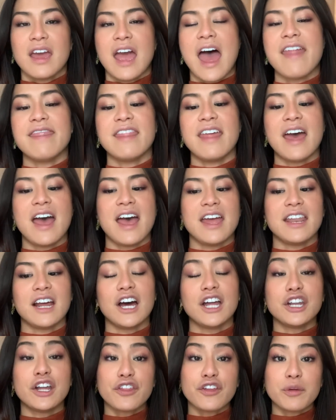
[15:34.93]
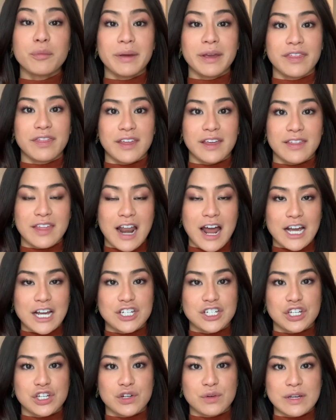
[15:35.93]
And then another big thing that I
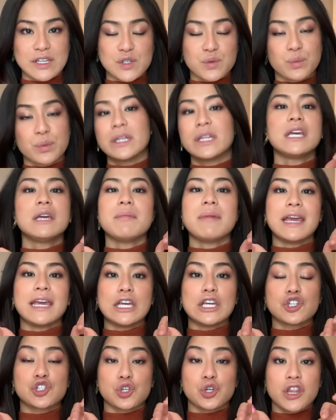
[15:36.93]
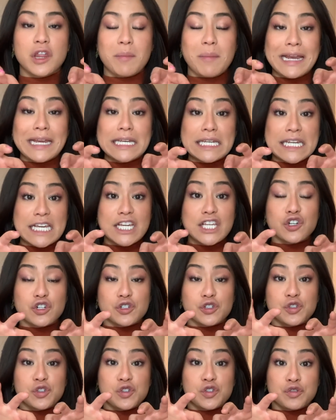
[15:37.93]
do is really making sure that my knees are
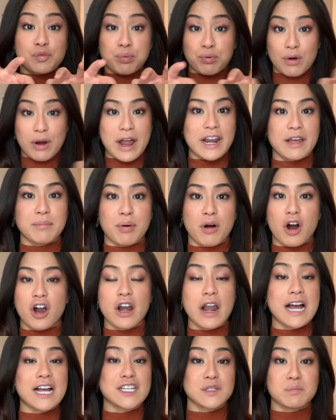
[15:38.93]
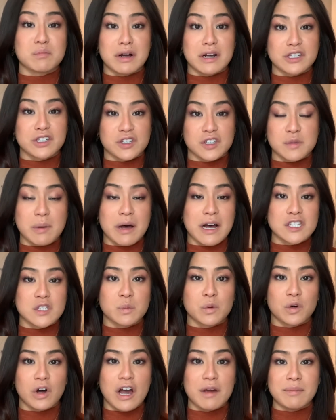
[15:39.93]
spread apart as much as
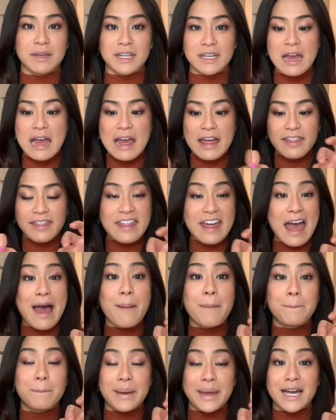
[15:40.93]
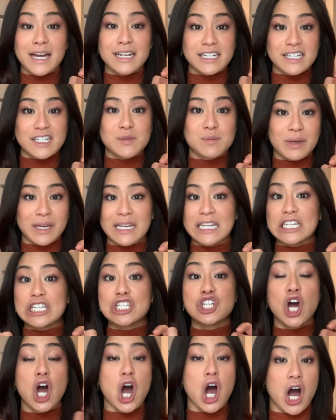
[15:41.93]
possible. I mean, that band is being
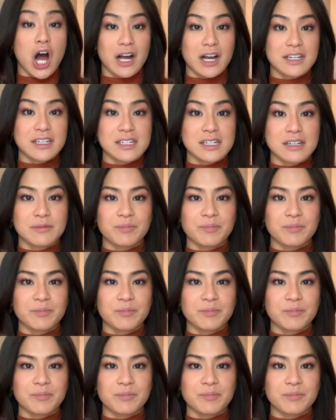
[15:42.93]
tugged.